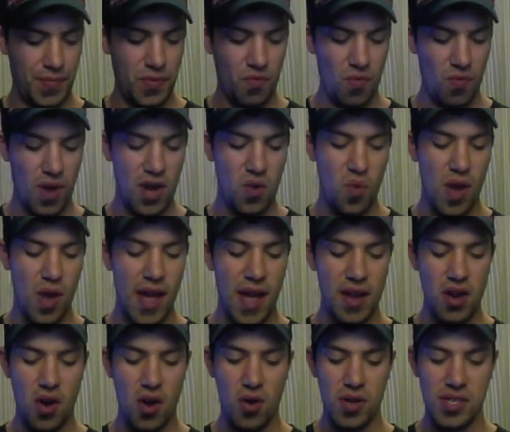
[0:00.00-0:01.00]
Right away I
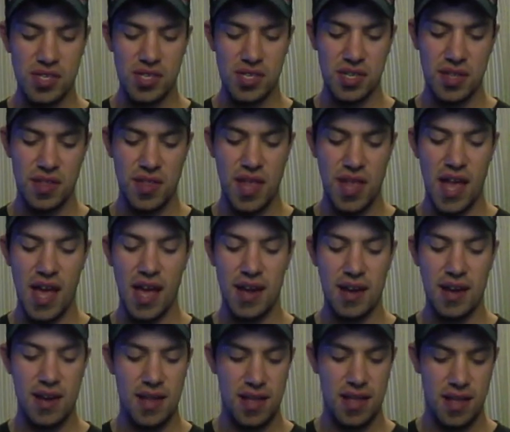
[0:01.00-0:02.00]
noticed
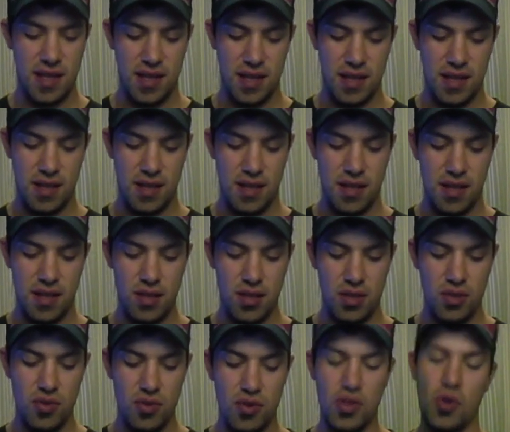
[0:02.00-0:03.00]
that
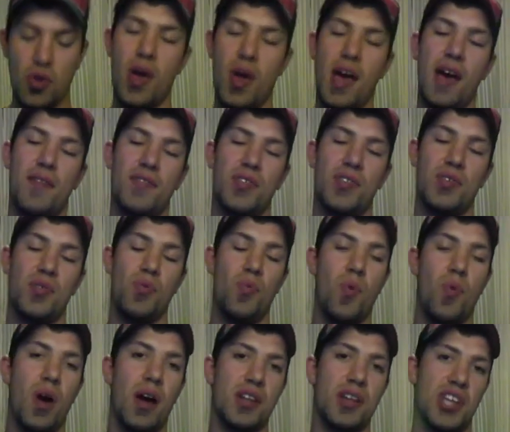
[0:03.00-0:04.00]
you do have to
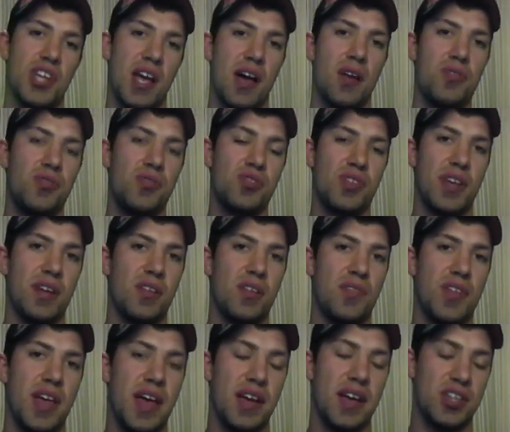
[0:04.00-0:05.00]
watch how you cycle
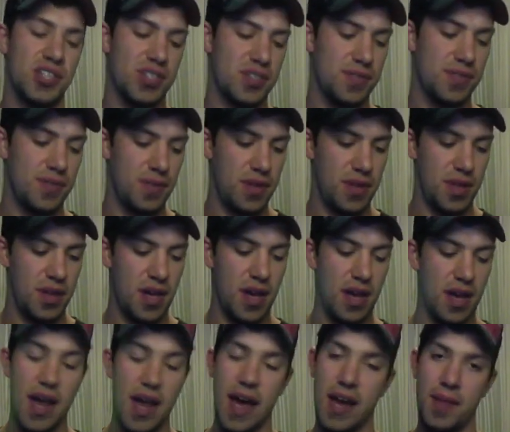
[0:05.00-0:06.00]
the action.
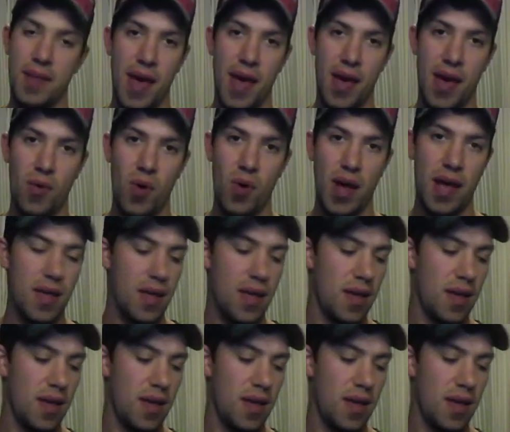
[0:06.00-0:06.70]
Not in a bad way.